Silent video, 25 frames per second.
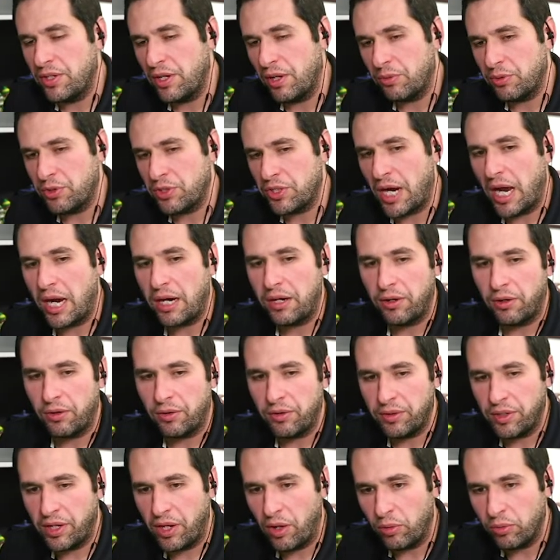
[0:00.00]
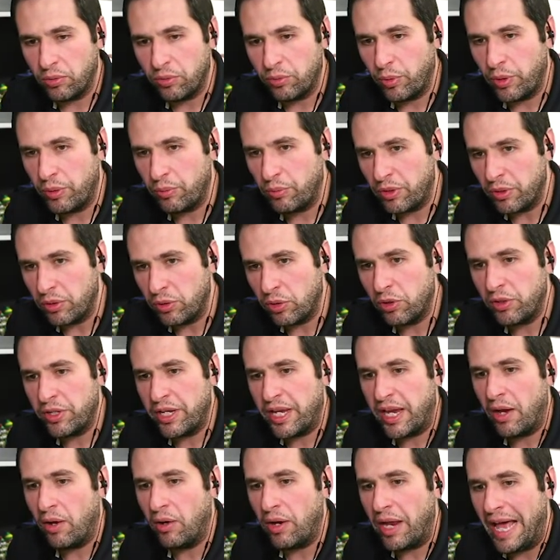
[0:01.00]
you know, shocker. You know, when we
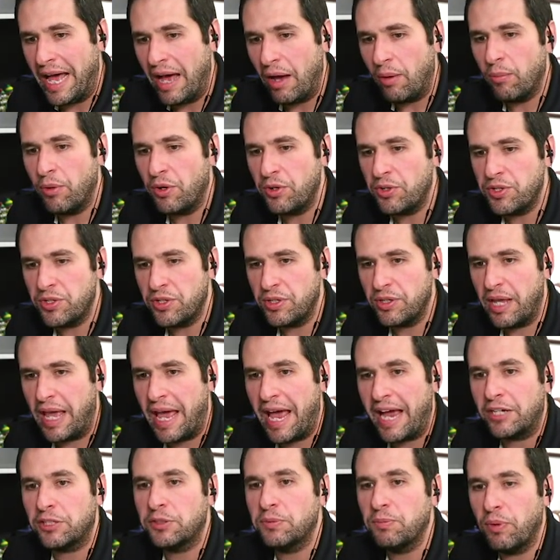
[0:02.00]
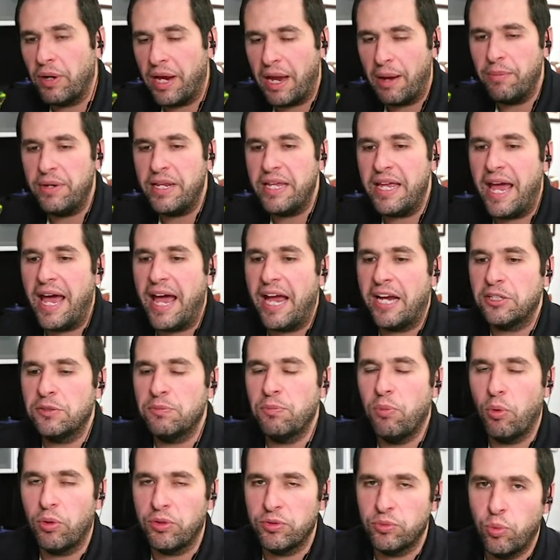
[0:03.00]
look at how much export, how many
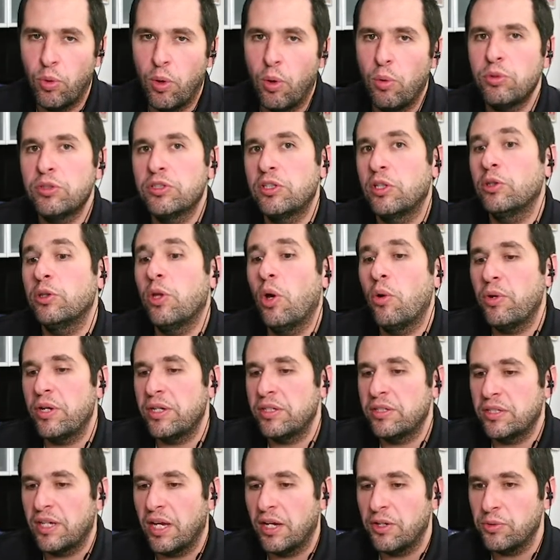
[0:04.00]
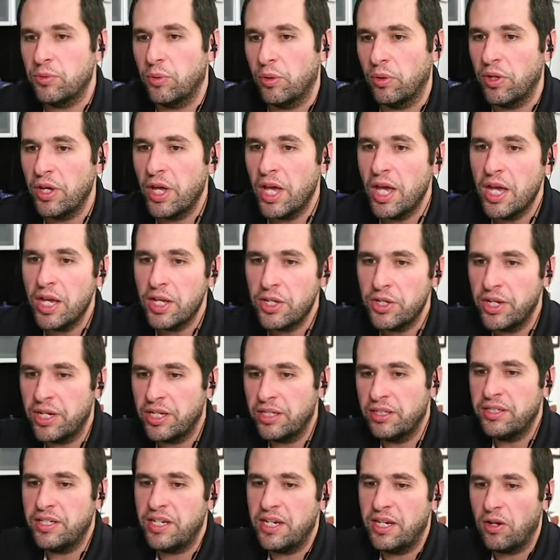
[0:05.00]
exports, what was the loading schedule? You
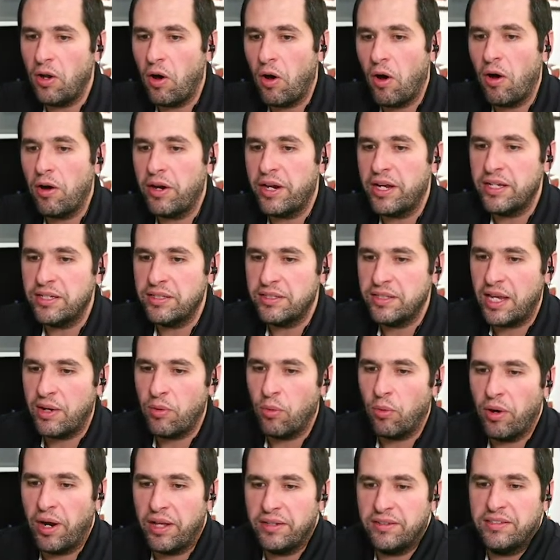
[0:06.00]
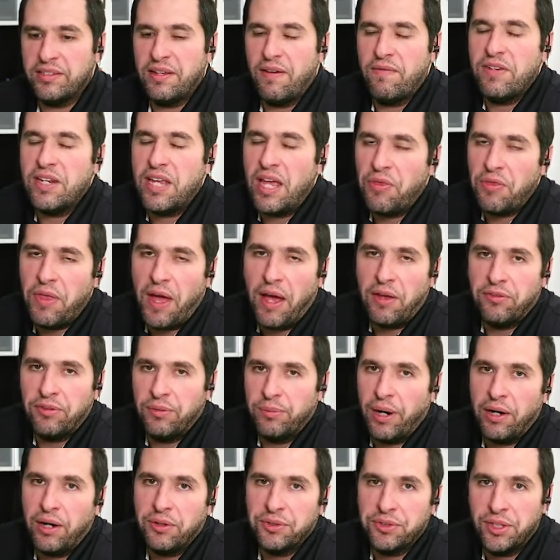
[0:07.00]
can see in August they were at
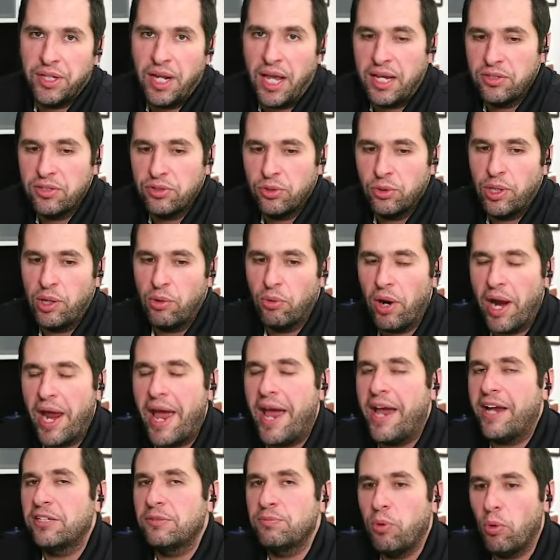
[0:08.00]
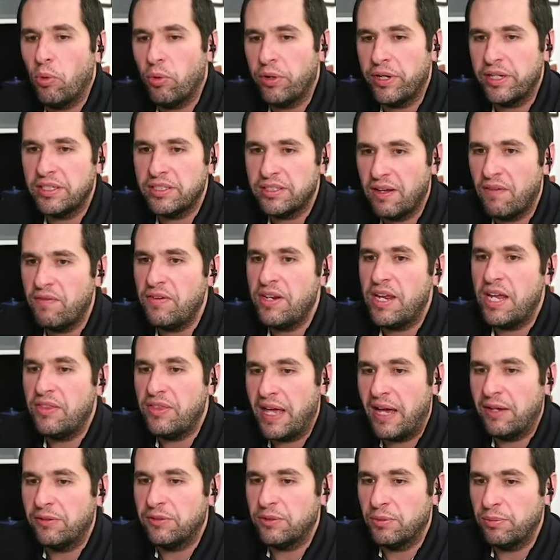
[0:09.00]
78,000 barrels a day. So they were exporting
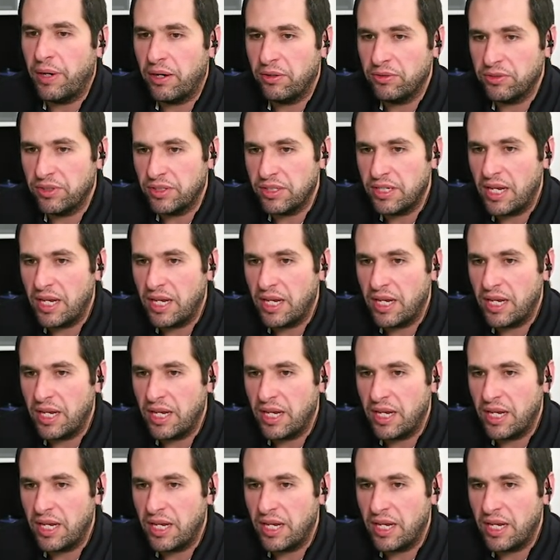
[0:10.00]
78,000 barrels a